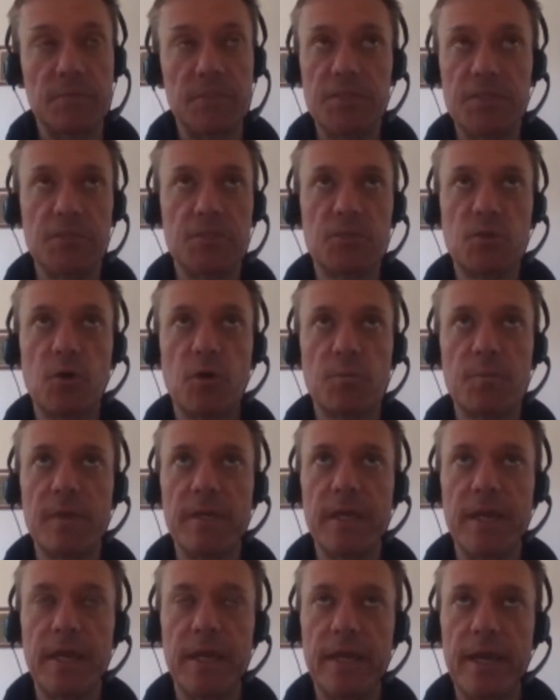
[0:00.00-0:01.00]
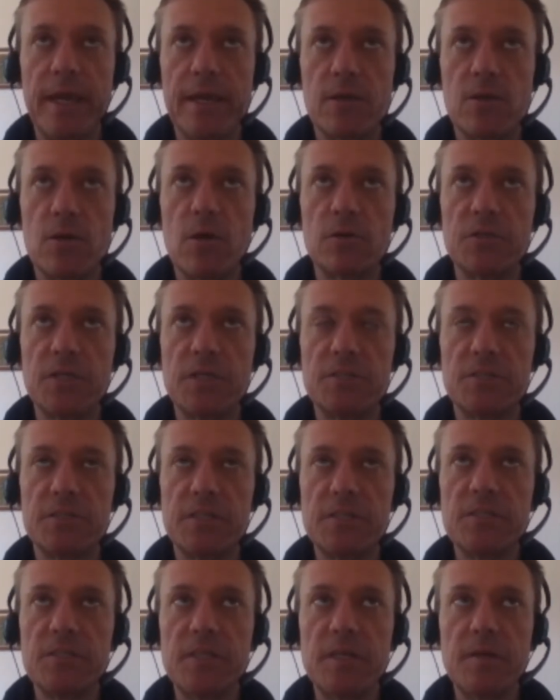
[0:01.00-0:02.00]
She just taught me a coaching
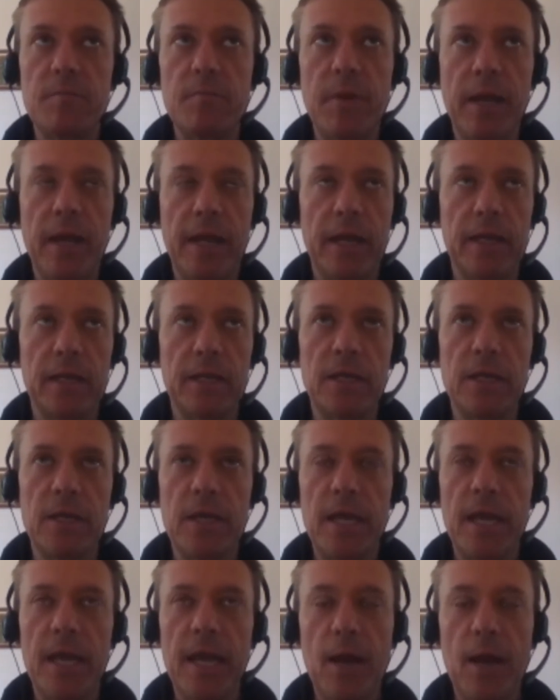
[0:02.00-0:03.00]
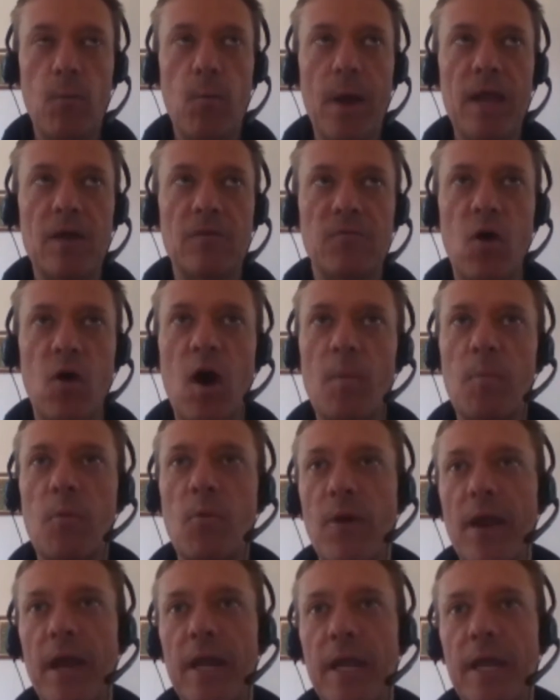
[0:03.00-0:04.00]
system and a way of
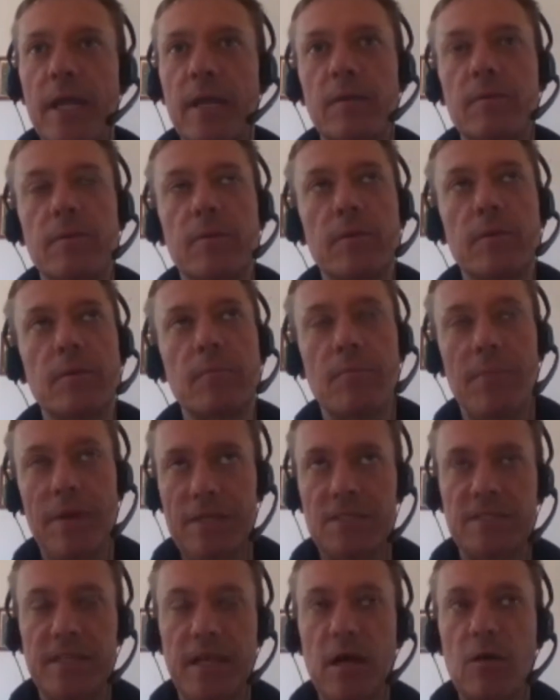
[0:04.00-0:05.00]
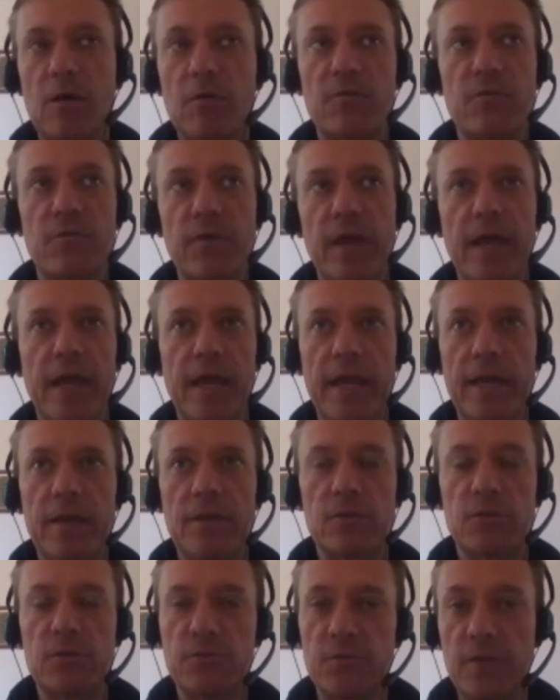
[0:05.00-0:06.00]
operating myself
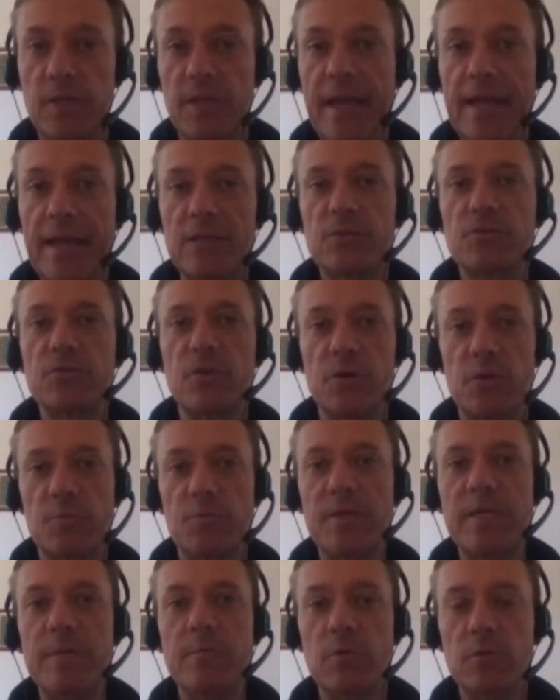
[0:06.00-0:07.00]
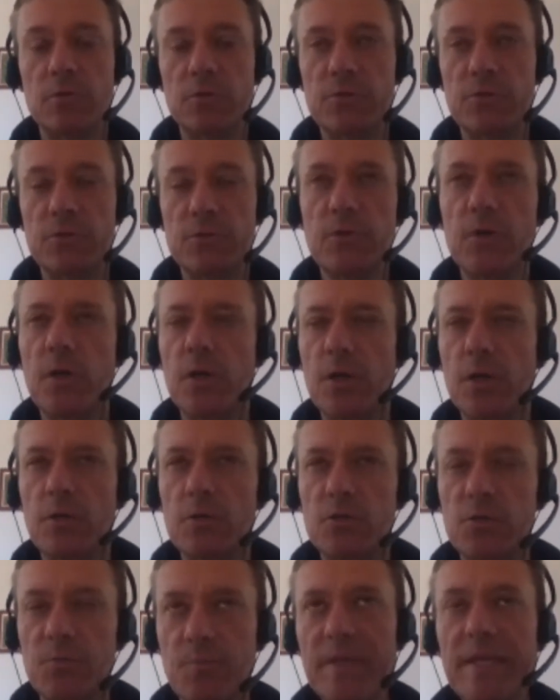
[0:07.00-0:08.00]
and to relate to other people, to
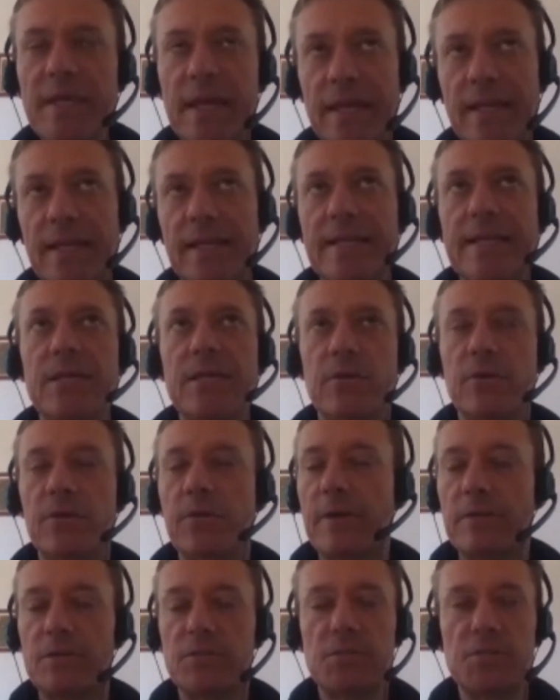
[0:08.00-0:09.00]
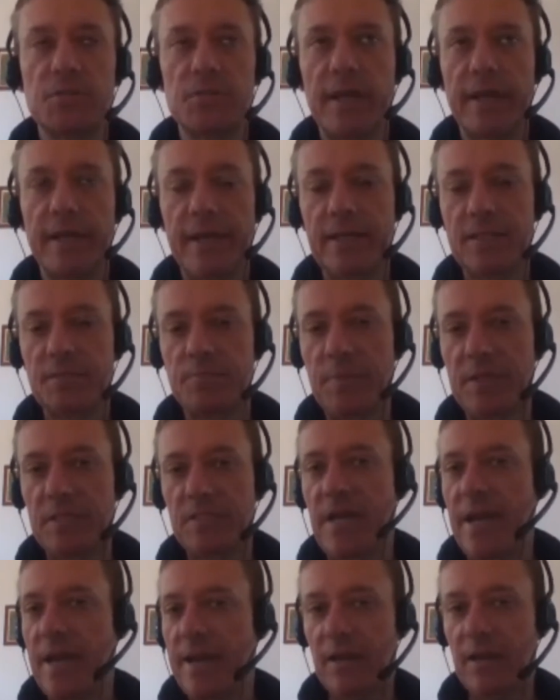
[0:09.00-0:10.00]
be a leader. That's just like, it's
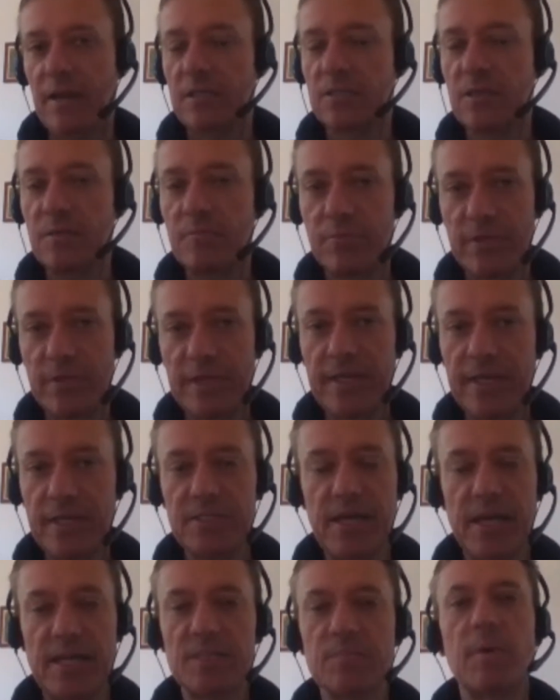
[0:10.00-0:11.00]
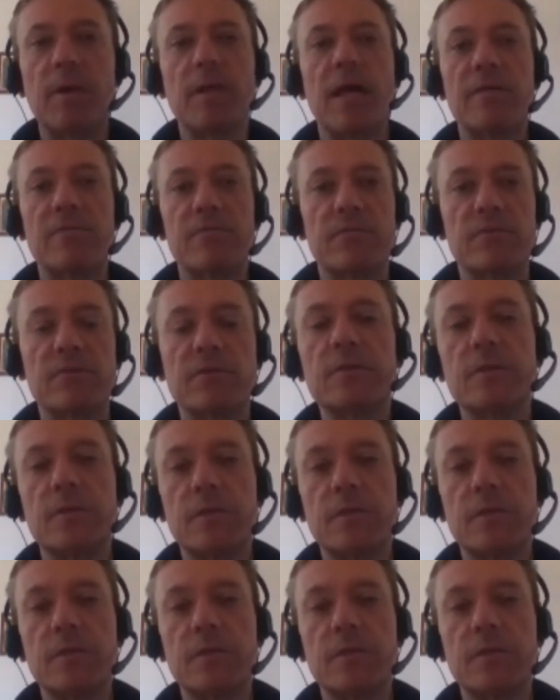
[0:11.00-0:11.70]
spectacular. It's completely changed my life.